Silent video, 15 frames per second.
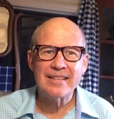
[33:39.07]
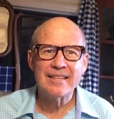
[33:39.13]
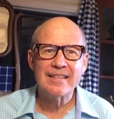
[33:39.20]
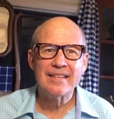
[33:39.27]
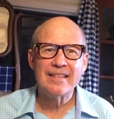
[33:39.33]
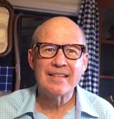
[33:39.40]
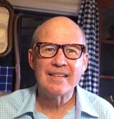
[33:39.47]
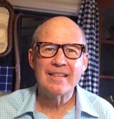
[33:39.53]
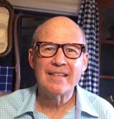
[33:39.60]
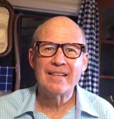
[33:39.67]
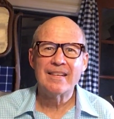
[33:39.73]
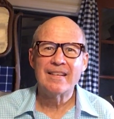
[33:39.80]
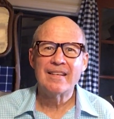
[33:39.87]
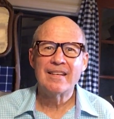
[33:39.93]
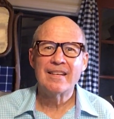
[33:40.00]

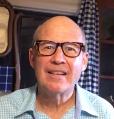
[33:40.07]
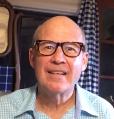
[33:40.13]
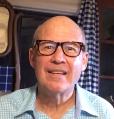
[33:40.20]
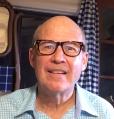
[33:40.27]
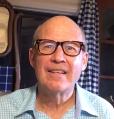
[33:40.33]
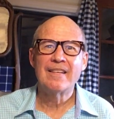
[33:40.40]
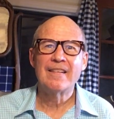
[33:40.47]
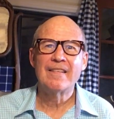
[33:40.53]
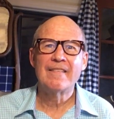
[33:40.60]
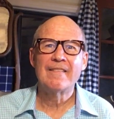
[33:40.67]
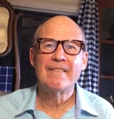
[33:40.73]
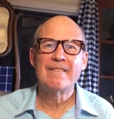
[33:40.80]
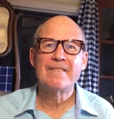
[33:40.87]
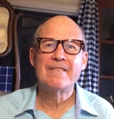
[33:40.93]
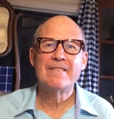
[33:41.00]

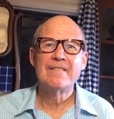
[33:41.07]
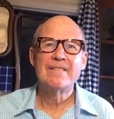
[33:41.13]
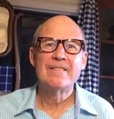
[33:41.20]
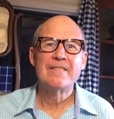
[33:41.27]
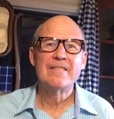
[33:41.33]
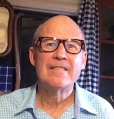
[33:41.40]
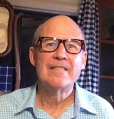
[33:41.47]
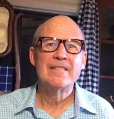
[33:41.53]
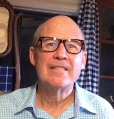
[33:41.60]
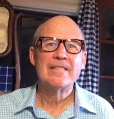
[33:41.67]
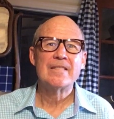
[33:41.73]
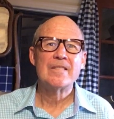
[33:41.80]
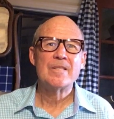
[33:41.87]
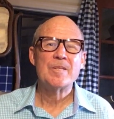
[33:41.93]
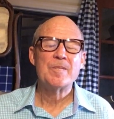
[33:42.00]

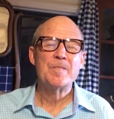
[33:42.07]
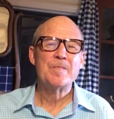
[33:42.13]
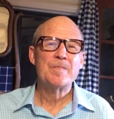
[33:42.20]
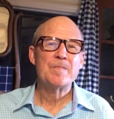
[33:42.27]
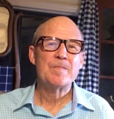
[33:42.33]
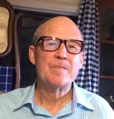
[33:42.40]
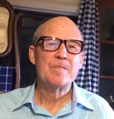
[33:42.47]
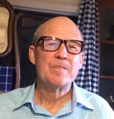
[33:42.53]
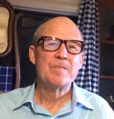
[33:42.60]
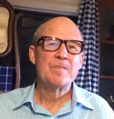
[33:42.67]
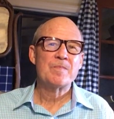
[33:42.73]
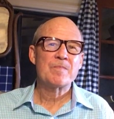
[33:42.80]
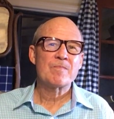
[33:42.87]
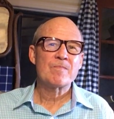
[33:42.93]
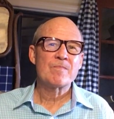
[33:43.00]

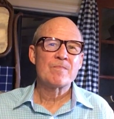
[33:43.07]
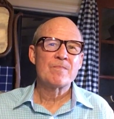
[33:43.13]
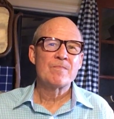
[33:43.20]
No one is speaking in this clip.